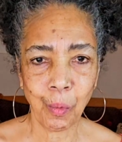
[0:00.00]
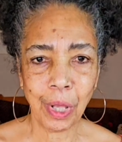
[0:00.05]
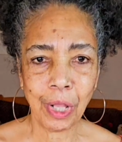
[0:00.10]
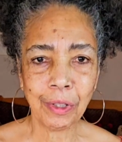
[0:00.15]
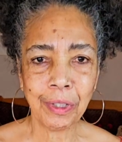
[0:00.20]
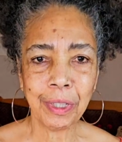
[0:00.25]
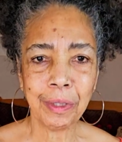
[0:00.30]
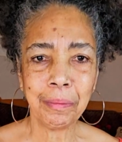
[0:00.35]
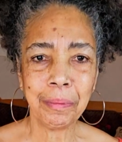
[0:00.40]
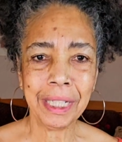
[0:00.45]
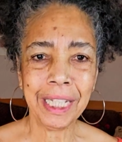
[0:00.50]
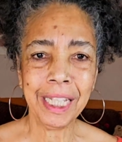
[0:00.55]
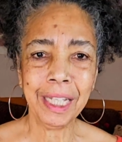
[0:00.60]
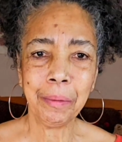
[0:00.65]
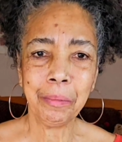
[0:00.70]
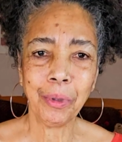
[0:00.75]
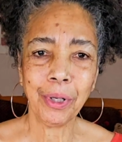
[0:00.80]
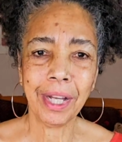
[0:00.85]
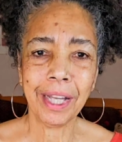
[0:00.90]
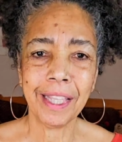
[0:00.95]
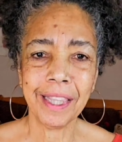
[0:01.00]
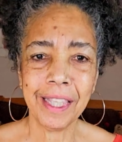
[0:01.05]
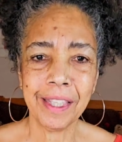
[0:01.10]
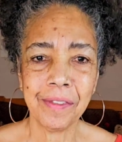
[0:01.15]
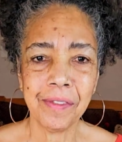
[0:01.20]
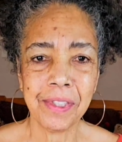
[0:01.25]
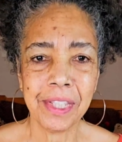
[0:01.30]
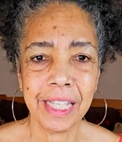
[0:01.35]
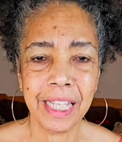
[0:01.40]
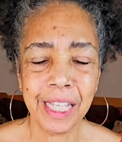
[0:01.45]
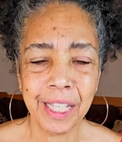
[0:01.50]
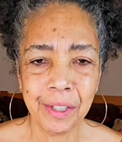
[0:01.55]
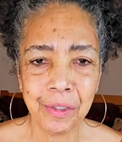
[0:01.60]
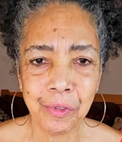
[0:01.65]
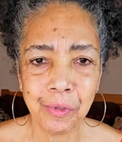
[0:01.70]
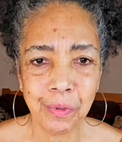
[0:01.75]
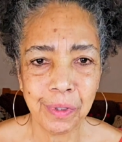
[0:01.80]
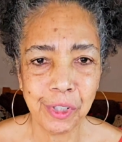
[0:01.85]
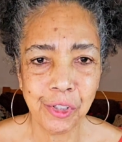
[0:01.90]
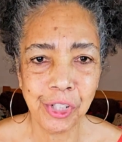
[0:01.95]
Welcome, Libra. This
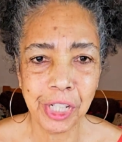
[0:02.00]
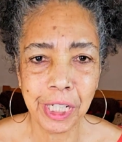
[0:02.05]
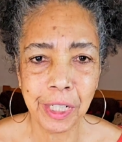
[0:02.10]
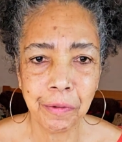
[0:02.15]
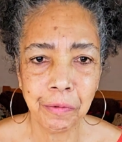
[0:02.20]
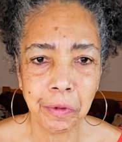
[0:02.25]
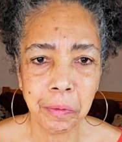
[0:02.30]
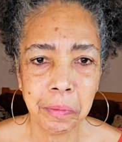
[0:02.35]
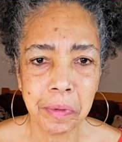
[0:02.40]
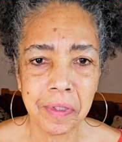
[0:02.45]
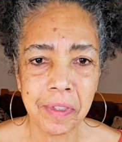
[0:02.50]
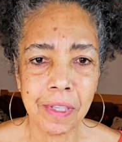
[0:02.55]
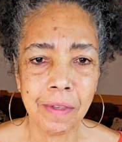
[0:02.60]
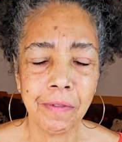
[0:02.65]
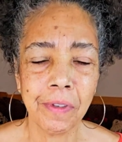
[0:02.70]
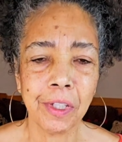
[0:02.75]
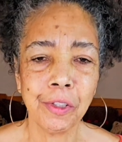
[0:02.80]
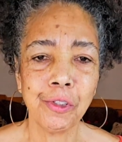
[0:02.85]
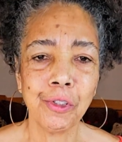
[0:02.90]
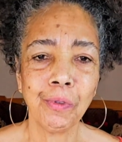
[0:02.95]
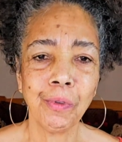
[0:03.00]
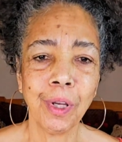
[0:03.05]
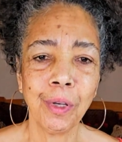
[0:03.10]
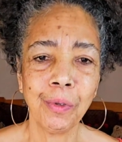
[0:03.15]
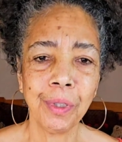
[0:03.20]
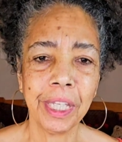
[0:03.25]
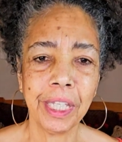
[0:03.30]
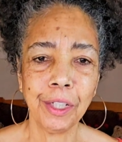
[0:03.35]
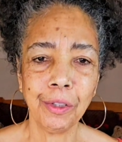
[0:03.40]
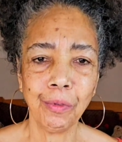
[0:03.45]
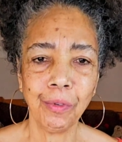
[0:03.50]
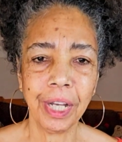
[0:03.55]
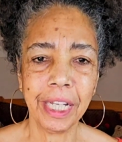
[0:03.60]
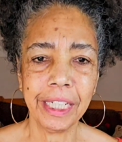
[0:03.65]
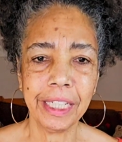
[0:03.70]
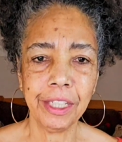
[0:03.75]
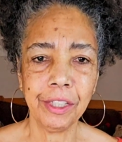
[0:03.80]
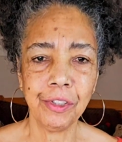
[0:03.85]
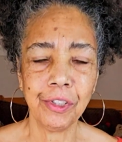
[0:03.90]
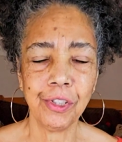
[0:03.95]
is Regina from Pacific Tarot getting
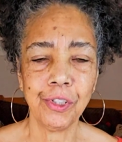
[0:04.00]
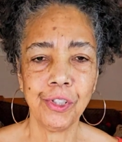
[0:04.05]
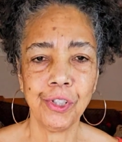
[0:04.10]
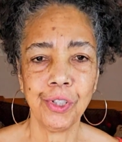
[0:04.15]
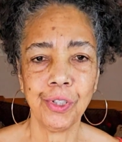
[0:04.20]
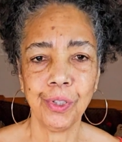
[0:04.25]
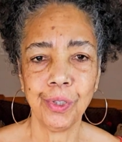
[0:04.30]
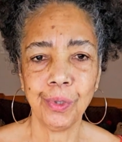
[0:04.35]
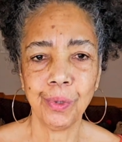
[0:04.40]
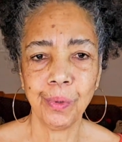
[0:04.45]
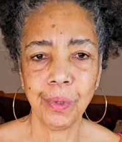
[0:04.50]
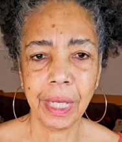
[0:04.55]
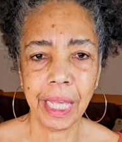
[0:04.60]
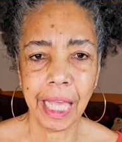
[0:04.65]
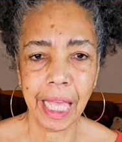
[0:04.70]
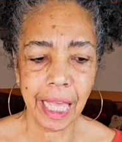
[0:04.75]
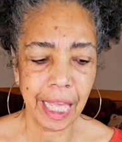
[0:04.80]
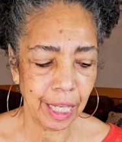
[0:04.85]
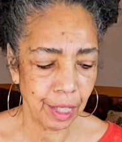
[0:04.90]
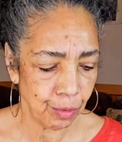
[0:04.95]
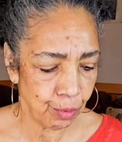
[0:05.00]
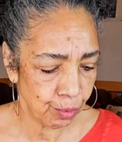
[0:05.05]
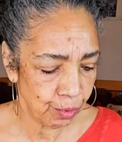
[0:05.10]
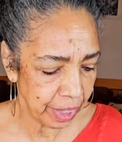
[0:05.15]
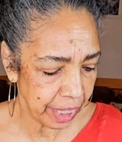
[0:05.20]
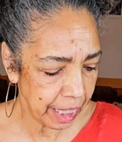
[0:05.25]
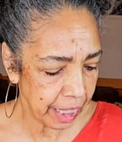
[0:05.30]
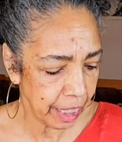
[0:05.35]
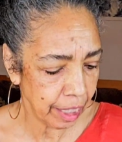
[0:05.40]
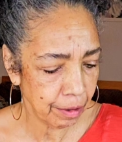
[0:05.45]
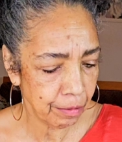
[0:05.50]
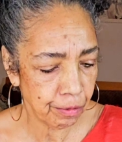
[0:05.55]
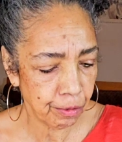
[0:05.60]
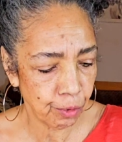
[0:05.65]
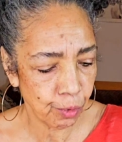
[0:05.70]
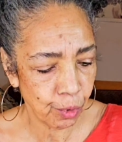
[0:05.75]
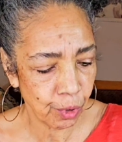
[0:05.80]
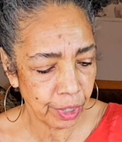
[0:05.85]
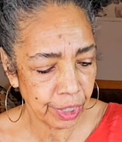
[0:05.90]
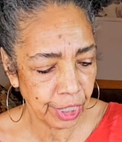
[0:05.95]
ready to do a reading
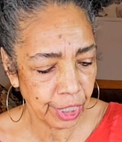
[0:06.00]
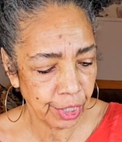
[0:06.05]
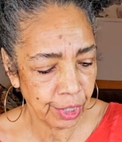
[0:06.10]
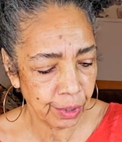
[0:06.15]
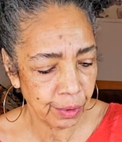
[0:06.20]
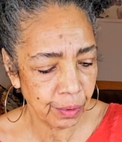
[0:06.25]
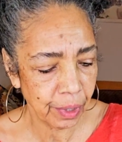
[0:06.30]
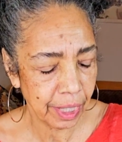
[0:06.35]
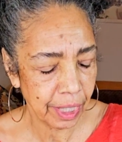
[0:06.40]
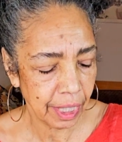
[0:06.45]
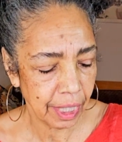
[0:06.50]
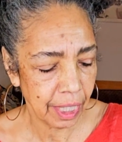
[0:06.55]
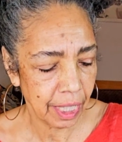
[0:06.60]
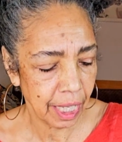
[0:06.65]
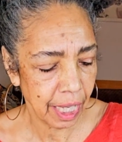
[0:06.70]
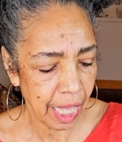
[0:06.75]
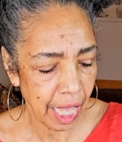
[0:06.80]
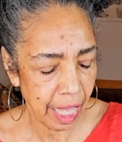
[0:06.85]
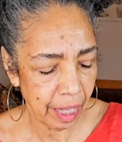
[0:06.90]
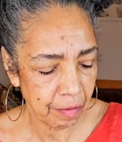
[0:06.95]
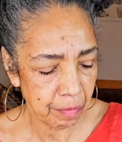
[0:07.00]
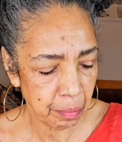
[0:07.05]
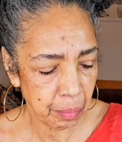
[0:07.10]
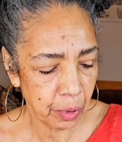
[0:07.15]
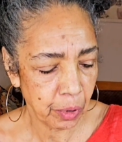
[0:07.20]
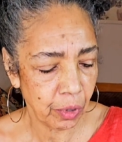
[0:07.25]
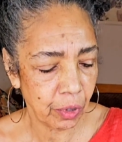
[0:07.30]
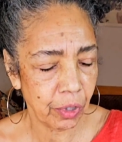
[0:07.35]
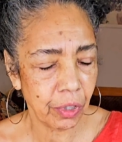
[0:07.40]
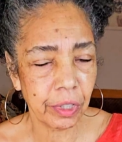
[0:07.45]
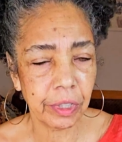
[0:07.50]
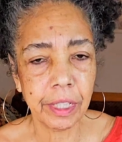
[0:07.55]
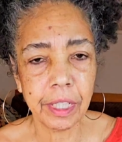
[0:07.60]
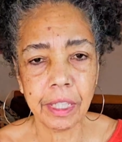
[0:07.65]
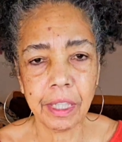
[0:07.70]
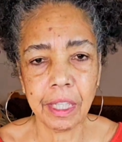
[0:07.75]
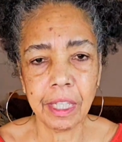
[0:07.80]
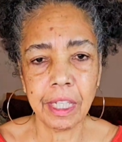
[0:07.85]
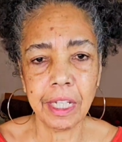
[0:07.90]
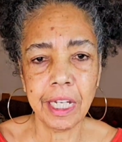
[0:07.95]
for you. I've pulled
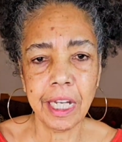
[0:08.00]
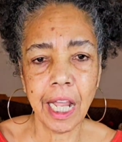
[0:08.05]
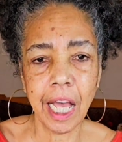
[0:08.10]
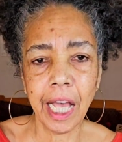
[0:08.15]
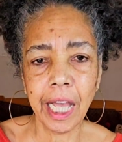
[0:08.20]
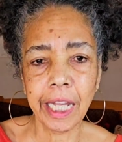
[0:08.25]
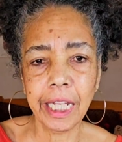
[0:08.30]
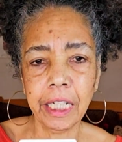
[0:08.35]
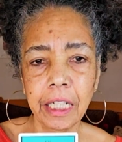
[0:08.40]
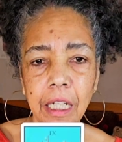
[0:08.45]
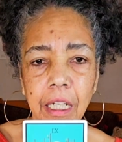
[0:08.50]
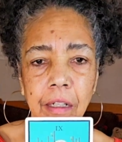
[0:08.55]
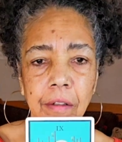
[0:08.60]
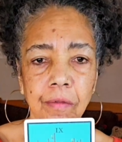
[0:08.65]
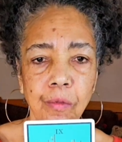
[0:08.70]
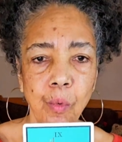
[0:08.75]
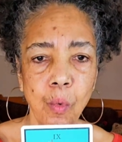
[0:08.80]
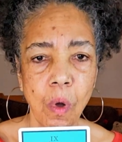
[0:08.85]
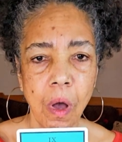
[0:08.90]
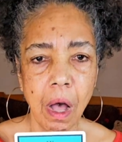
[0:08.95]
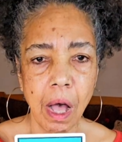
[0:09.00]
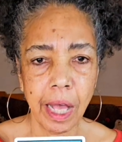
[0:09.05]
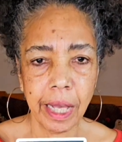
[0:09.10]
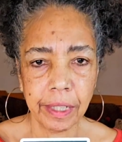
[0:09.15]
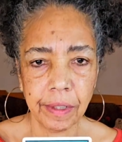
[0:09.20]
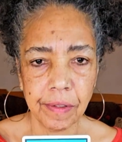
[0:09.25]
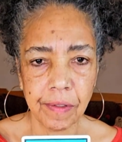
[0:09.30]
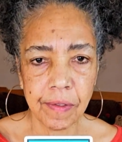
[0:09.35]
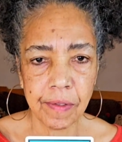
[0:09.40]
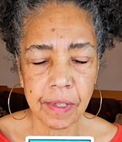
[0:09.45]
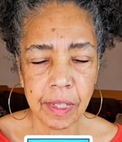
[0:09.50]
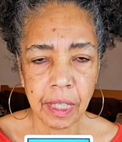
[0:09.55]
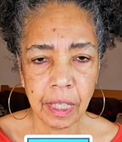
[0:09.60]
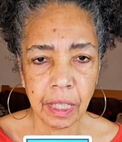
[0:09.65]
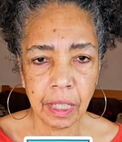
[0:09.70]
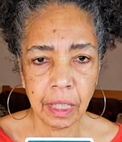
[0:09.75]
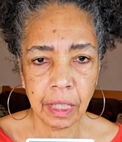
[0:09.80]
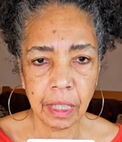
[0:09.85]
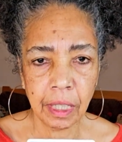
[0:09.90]
the Nine of Wands,